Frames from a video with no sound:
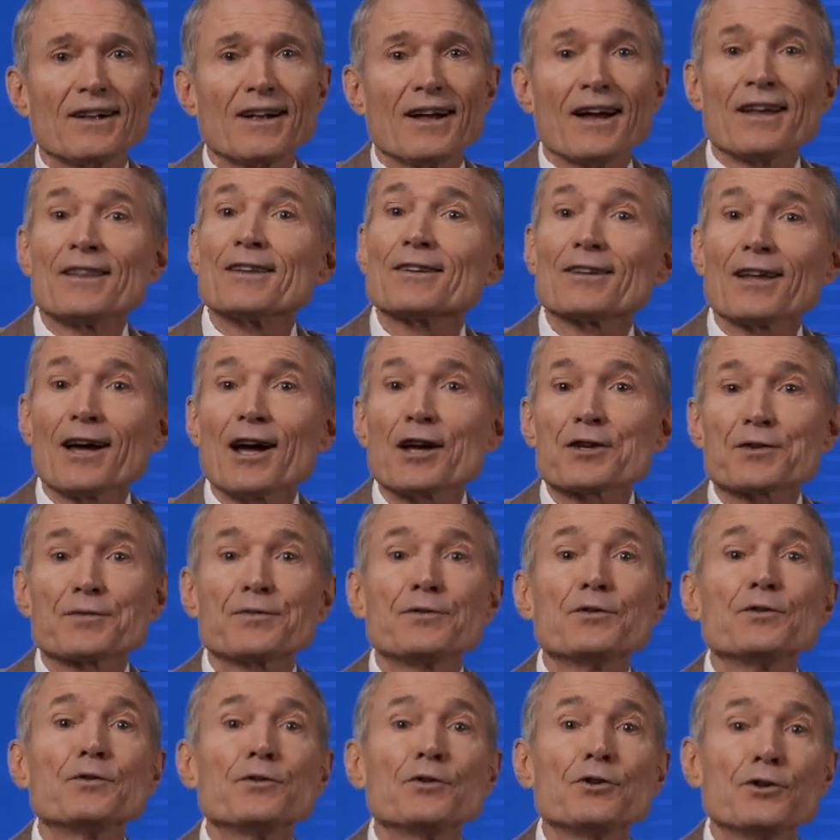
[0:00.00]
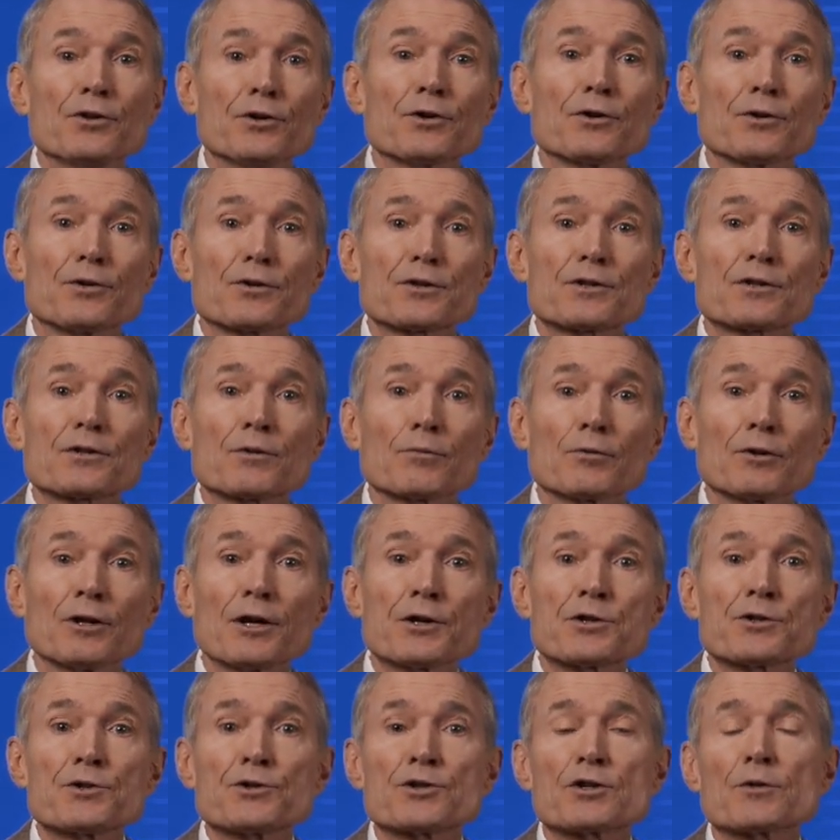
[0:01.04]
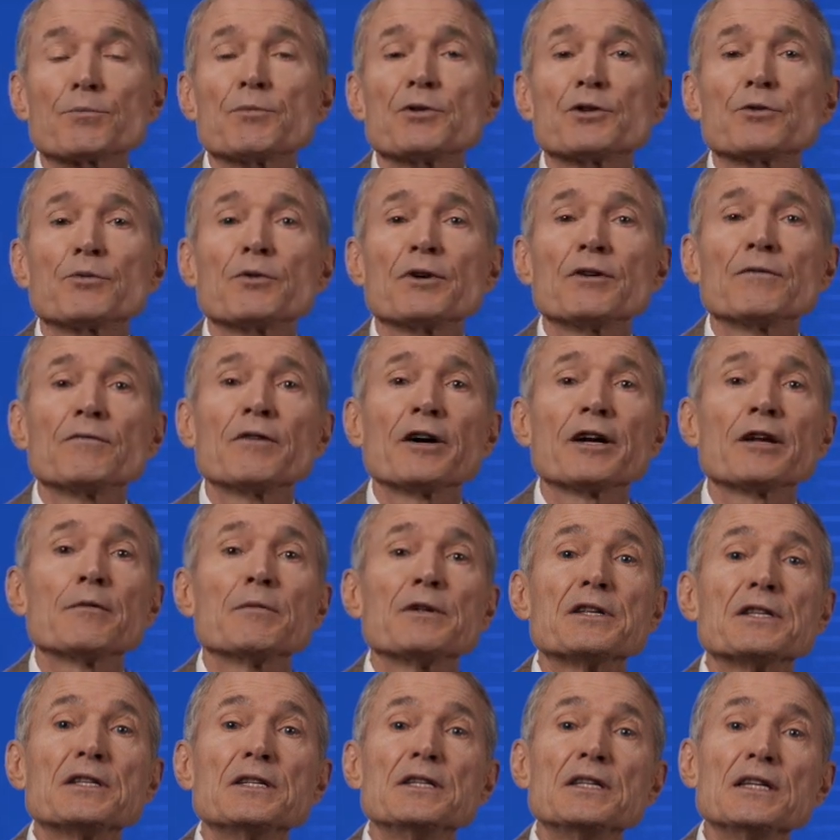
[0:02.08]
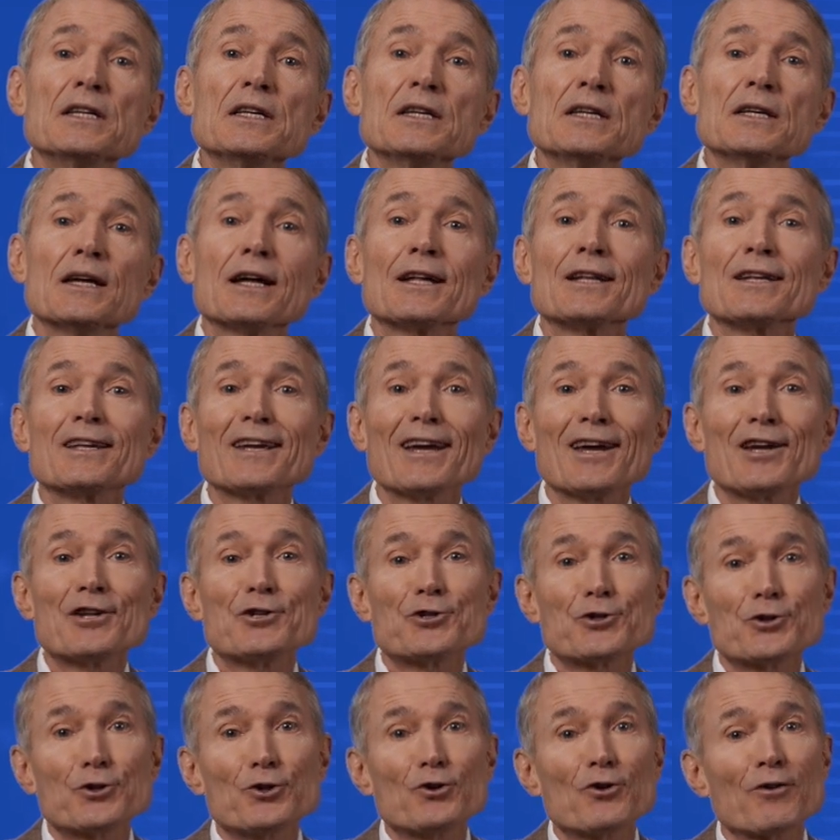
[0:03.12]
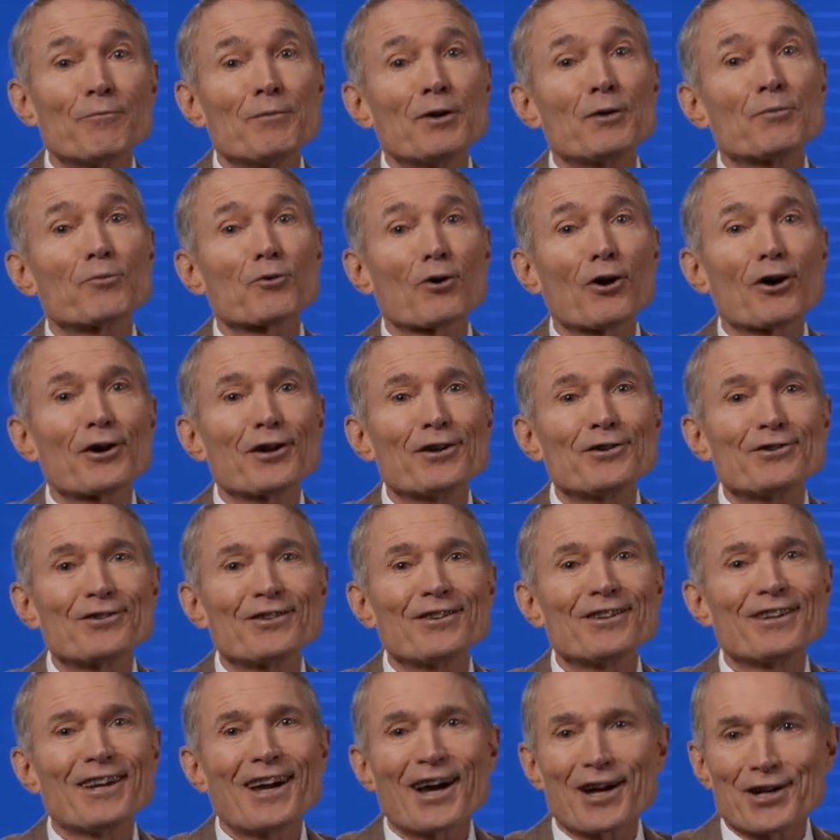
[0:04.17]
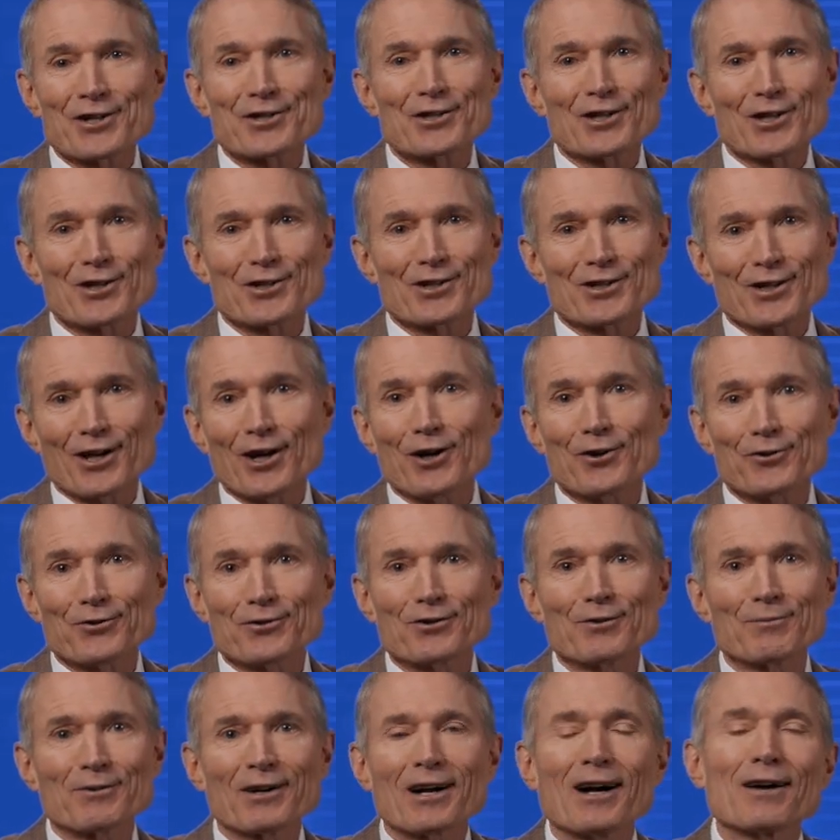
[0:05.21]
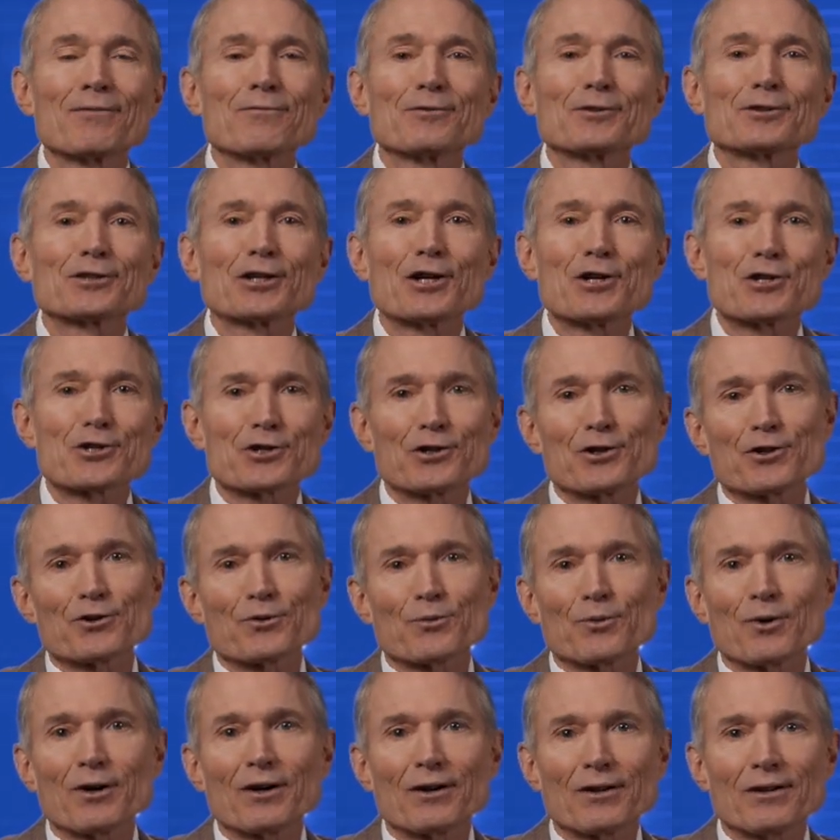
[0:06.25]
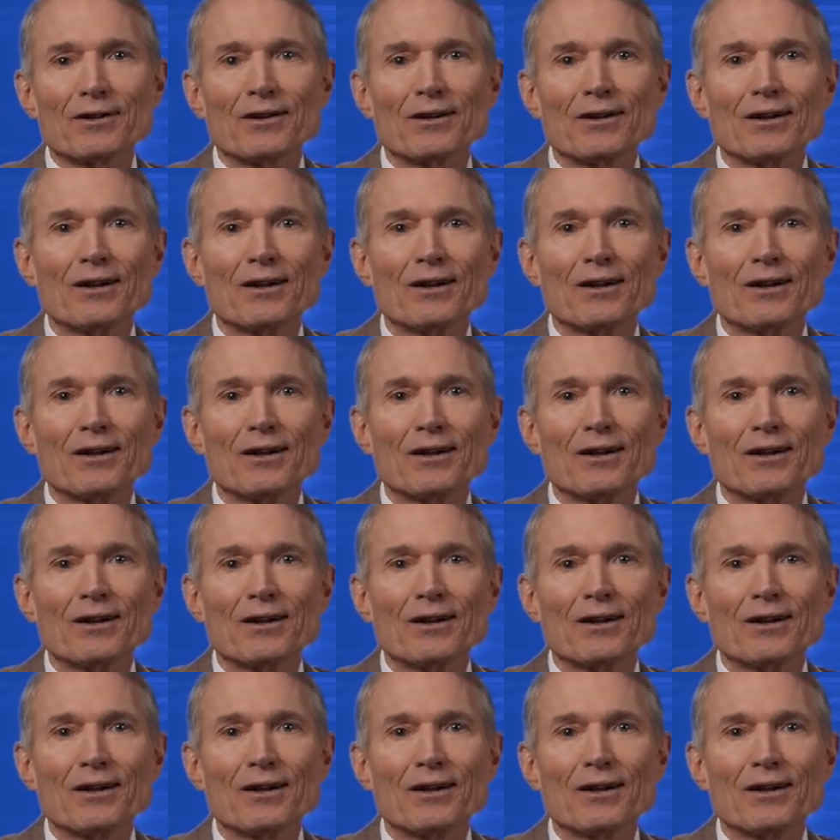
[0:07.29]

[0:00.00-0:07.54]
In the last few years, the relationship between vitamins D and K2 have been brought into the excess calcium conversation as well.